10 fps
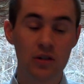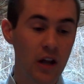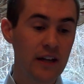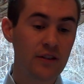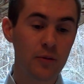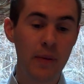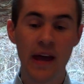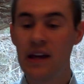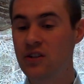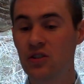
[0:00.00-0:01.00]
Like their
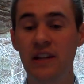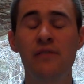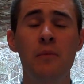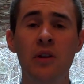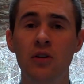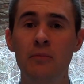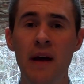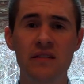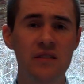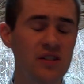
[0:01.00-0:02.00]
page, leave them a little
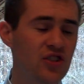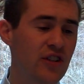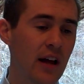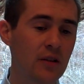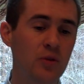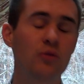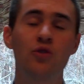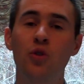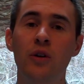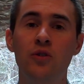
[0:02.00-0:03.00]
message, tell them you
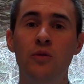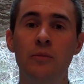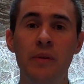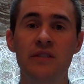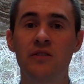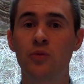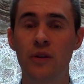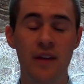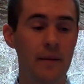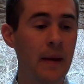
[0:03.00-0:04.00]
enjoy doing business
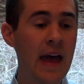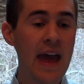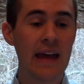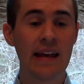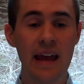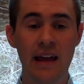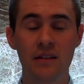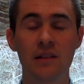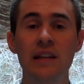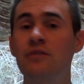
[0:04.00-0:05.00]
with them,
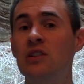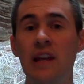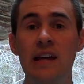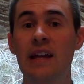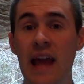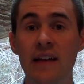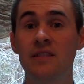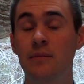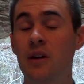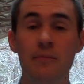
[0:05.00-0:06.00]
and leave a link and
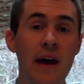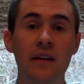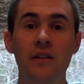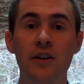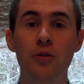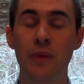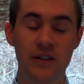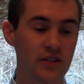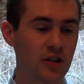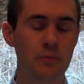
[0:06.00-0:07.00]
ask them to come back and like your
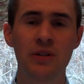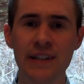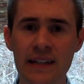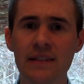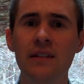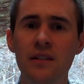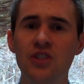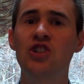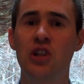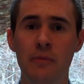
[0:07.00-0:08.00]
page. That's a completely
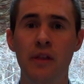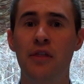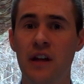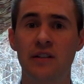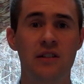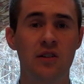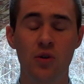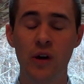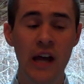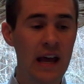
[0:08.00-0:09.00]
legitimate thing to
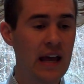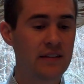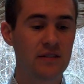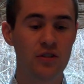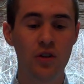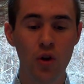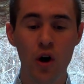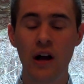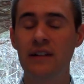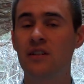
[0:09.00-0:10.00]
do, is to
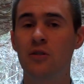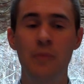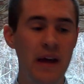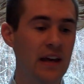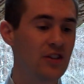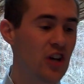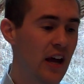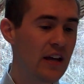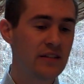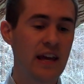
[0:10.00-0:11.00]
log onto their page,
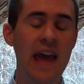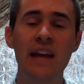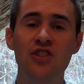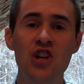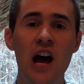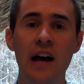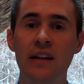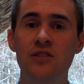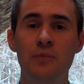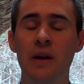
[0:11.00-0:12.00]
say, hey John,
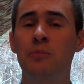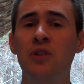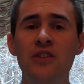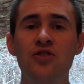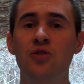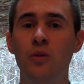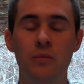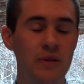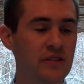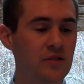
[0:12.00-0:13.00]
it's been a pleasure doing
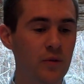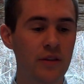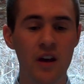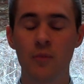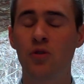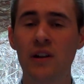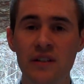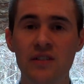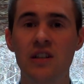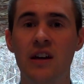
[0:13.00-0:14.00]
business with you. I'm great
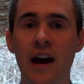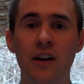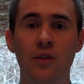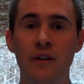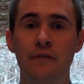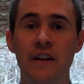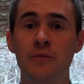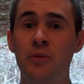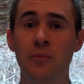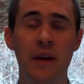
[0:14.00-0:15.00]
to see you got a great
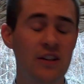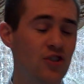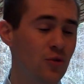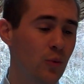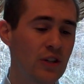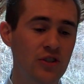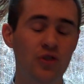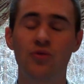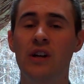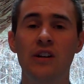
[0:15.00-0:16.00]
Facebook page here. We just
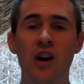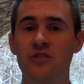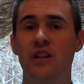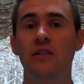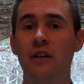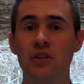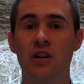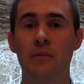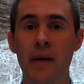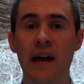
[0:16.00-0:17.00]
created ours and I'd love you to
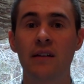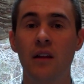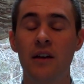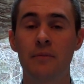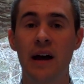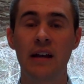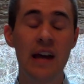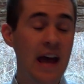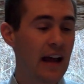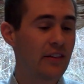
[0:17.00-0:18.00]
come back and like mine.
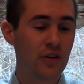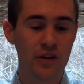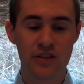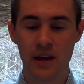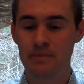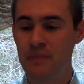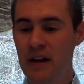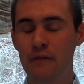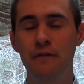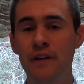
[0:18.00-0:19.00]
And there is a
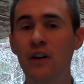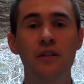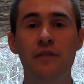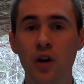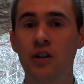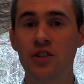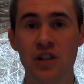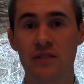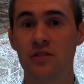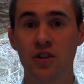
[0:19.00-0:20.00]
very, very good
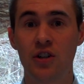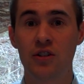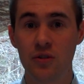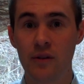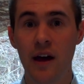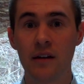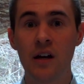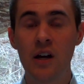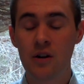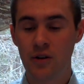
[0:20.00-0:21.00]
chance that they're going to do that.
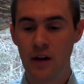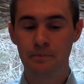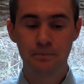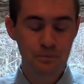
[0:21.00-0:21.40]
Okay?